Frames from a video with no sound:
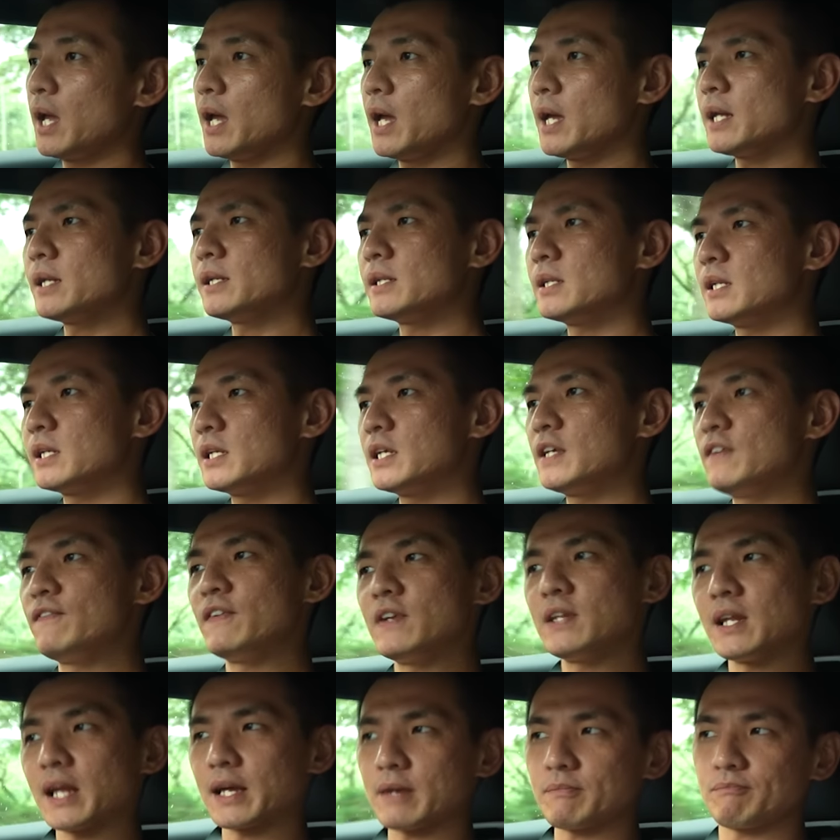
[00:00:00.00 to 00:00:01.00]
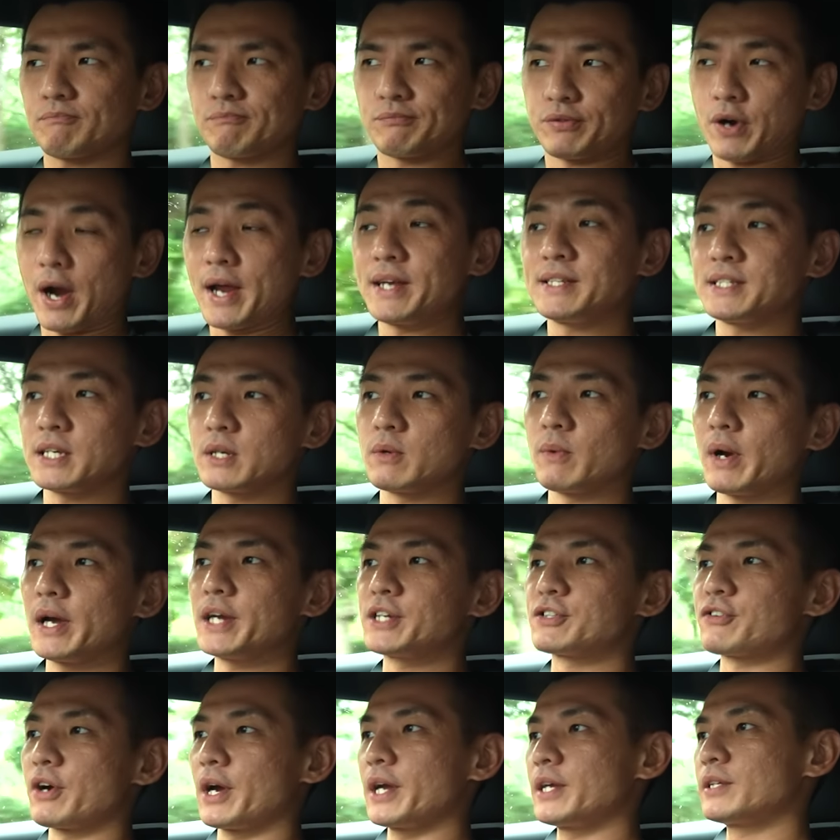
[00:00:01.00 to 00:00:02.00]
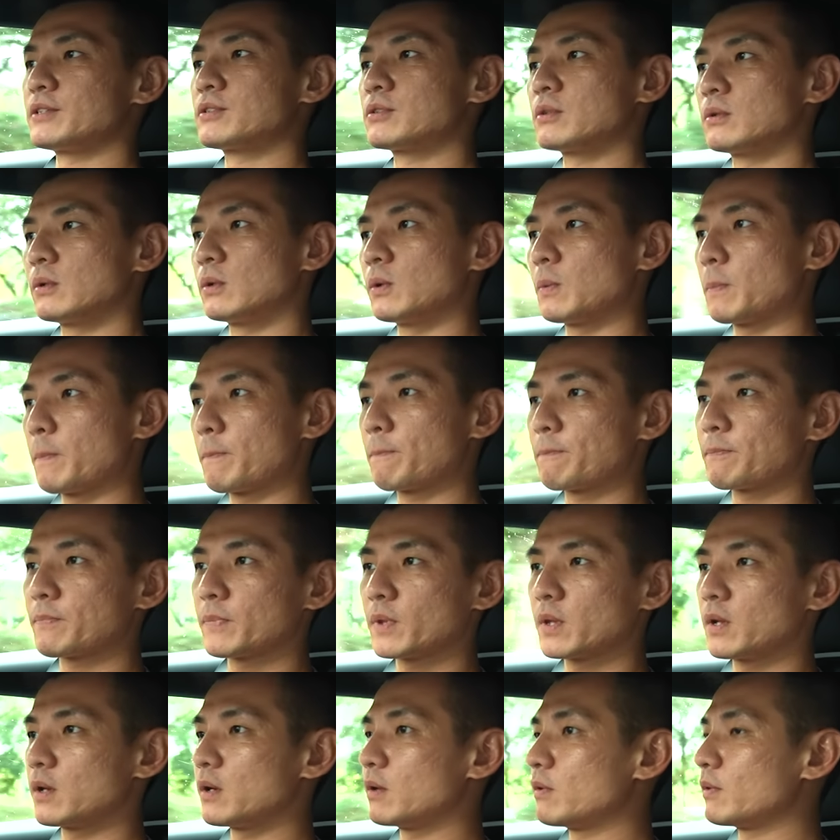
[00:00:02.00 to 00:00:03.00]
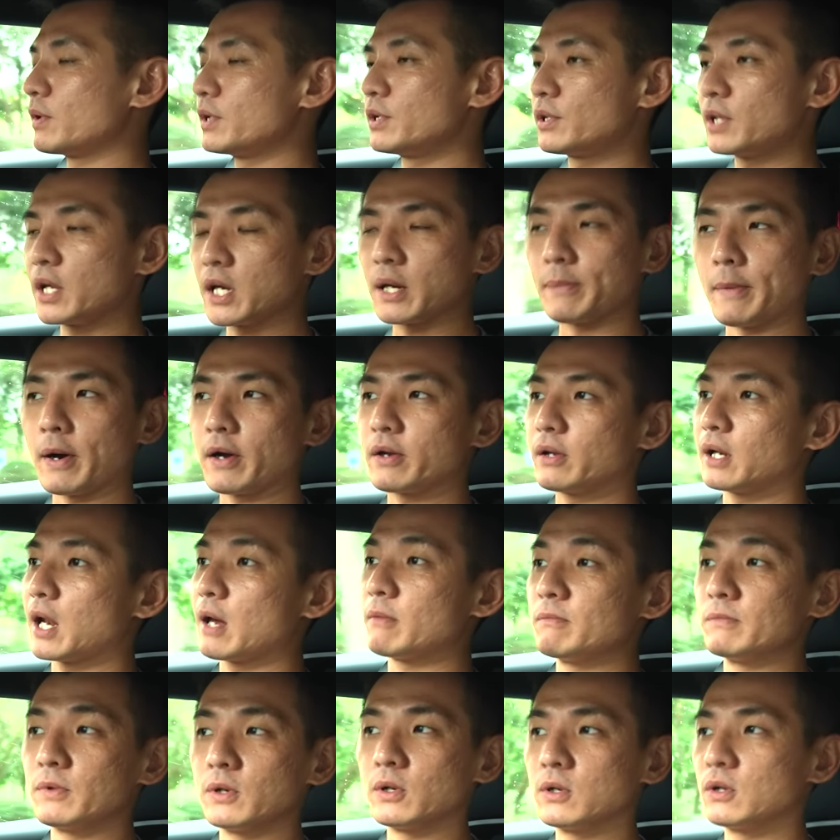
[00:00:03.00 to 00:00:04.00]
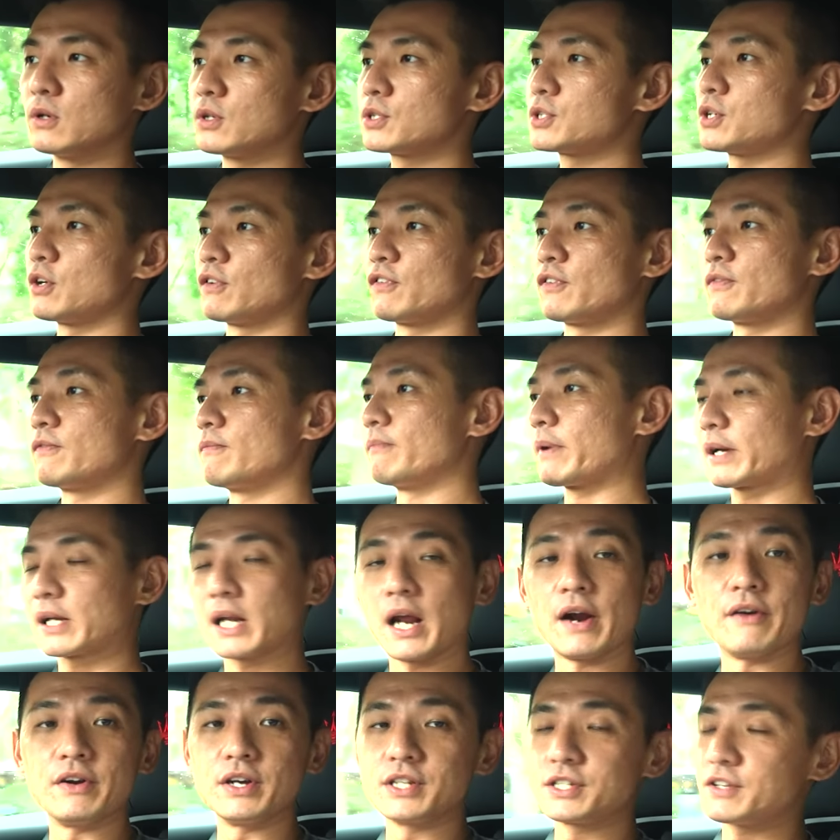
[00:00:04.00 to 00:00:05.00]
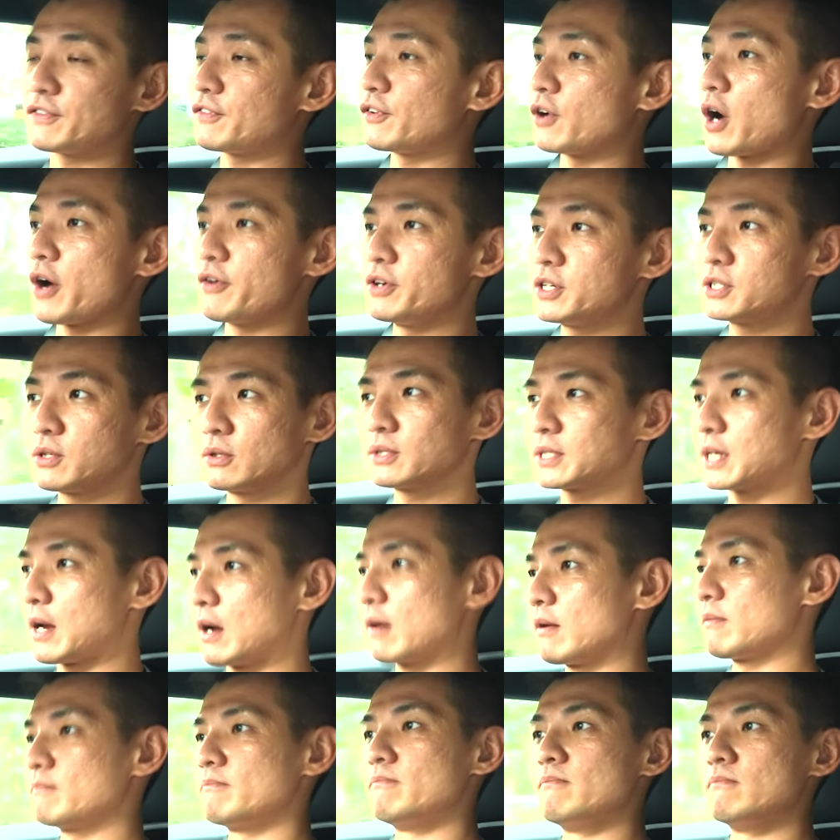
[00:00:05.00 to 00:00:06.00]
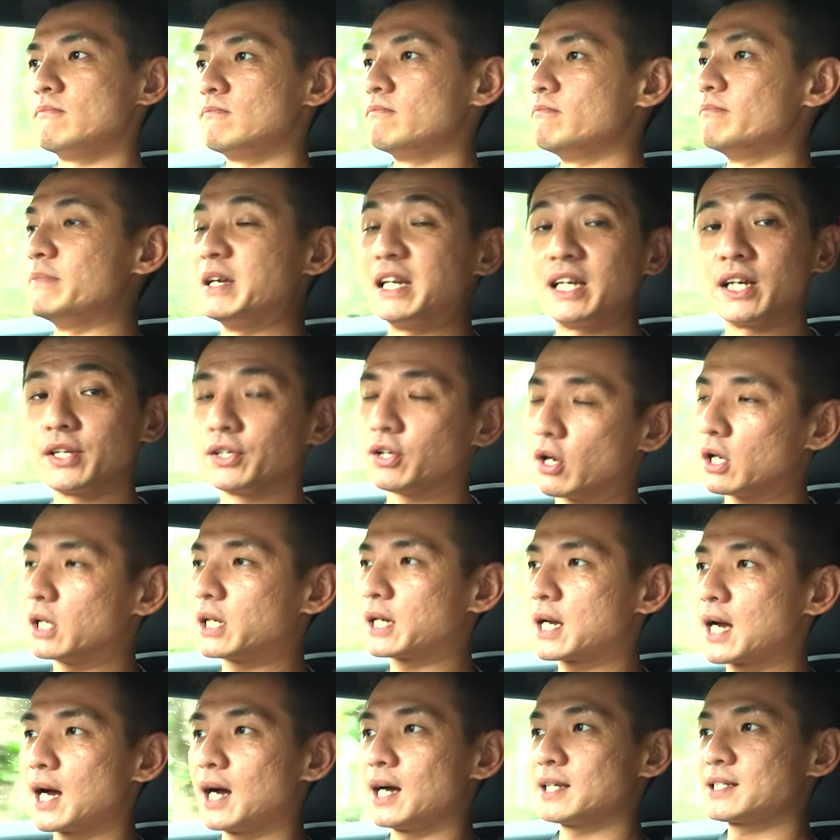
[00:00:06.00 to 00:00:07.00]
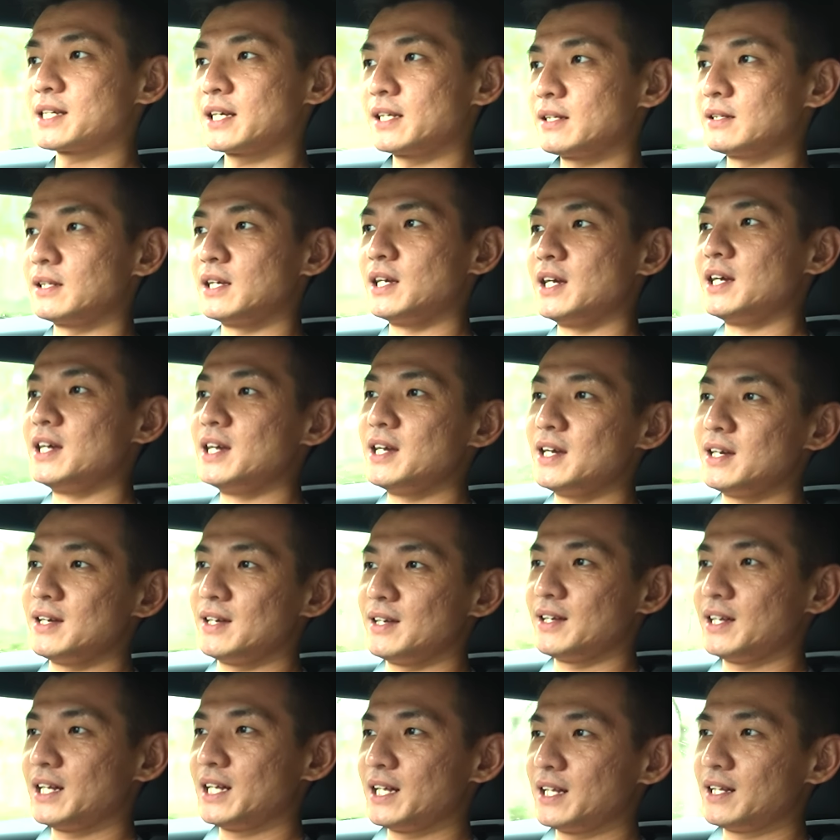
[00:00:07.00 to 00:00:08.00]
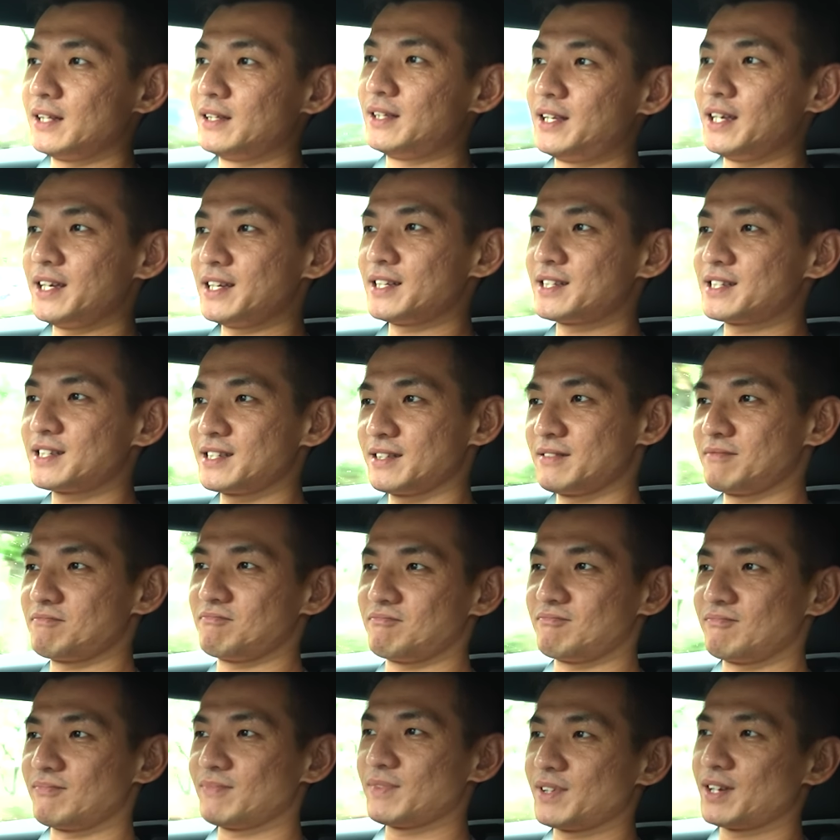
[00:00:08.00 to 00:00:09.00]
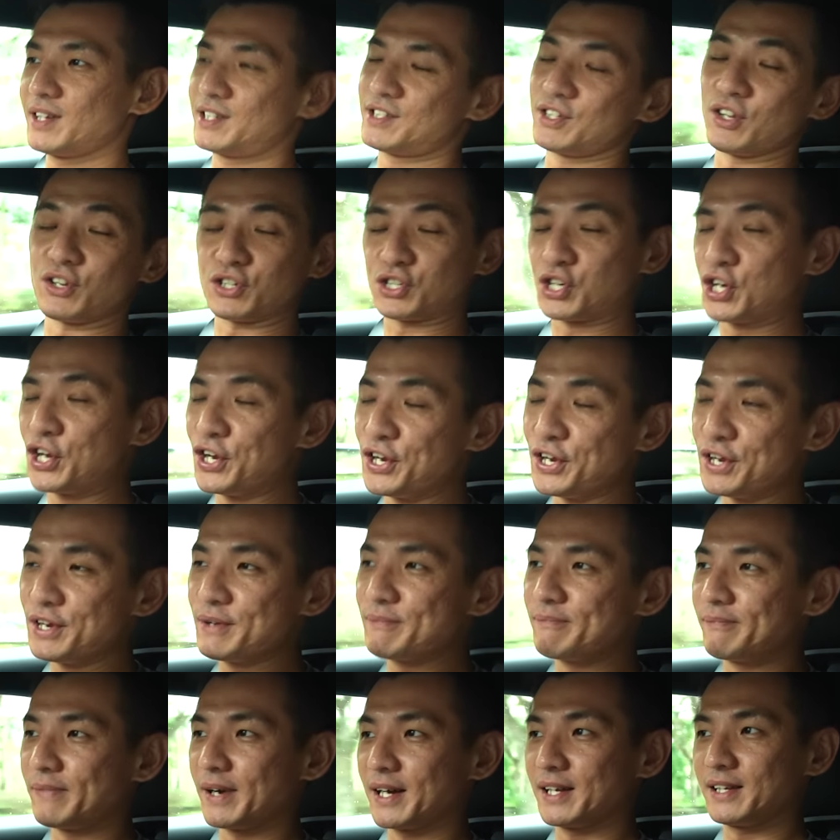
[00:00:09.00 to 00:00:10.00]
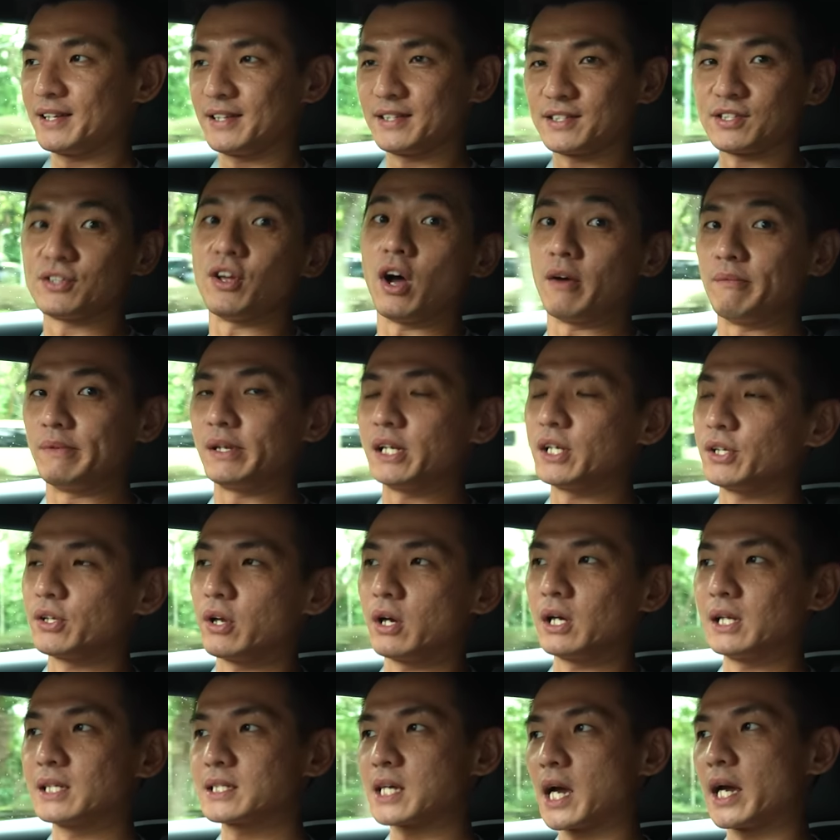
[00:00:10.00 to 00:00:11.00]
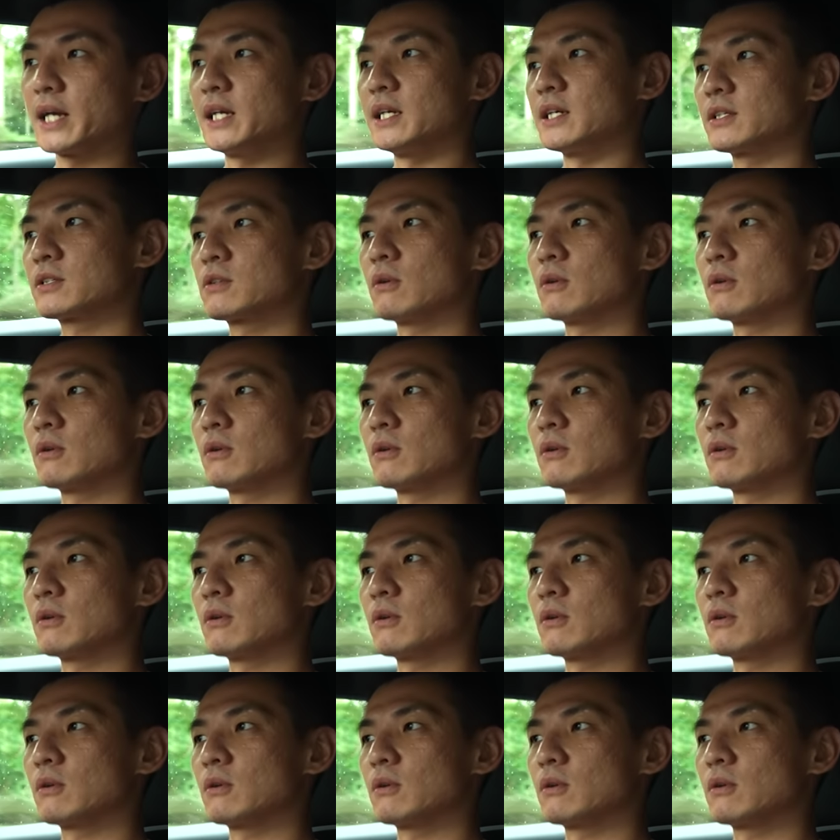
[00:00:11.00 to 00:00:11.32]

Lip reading: And even like pricing wise, right? So when you think about your Lambos, your McLarens, your Ferraris, those are $1 million cars, and this, it's not cheap, but it's not $1 million either.